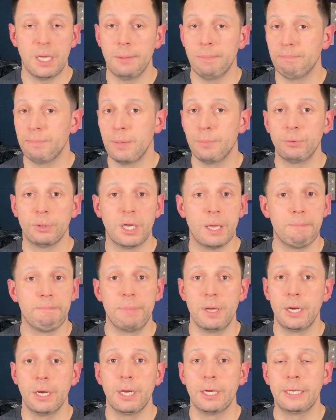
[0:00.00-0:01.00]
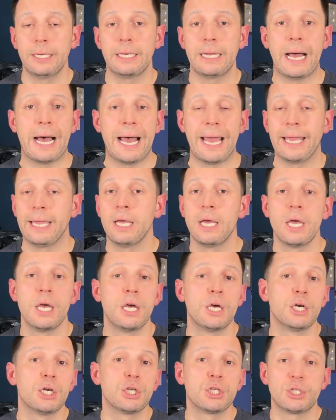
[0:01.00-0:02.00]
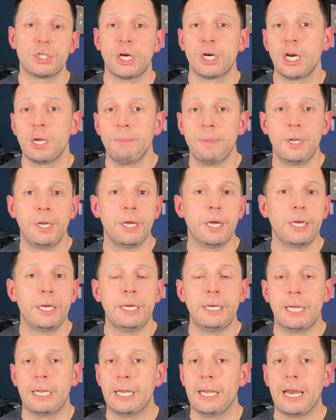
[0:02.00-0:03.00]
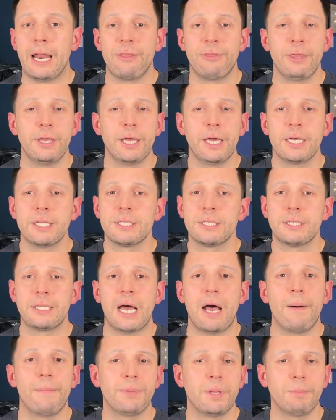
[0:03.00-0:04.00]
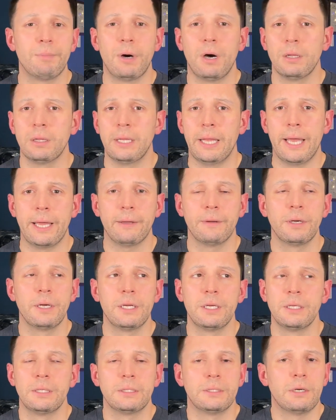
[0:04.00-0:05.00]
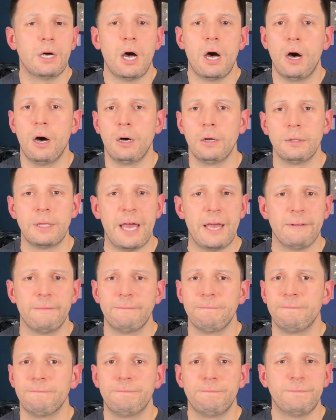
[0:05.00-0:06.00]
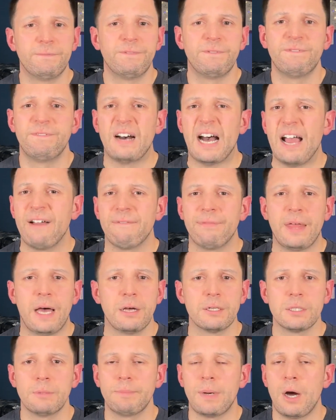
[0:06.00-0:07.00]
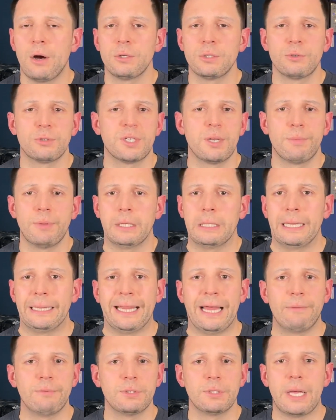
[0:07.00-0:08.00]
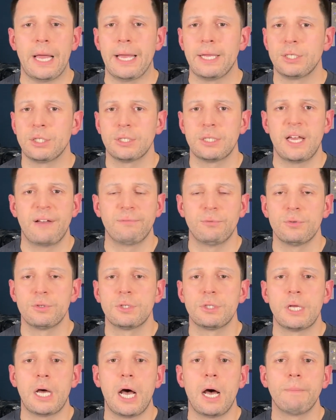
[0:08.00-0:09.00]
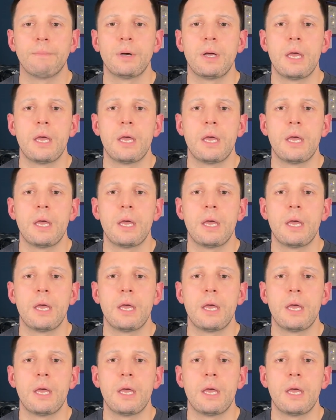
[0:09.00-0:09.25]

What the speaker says: people keep bidding on it. I started bidding on it, and then I think I stopped about like at 5,000 pounds or something like that, because I just have to stop.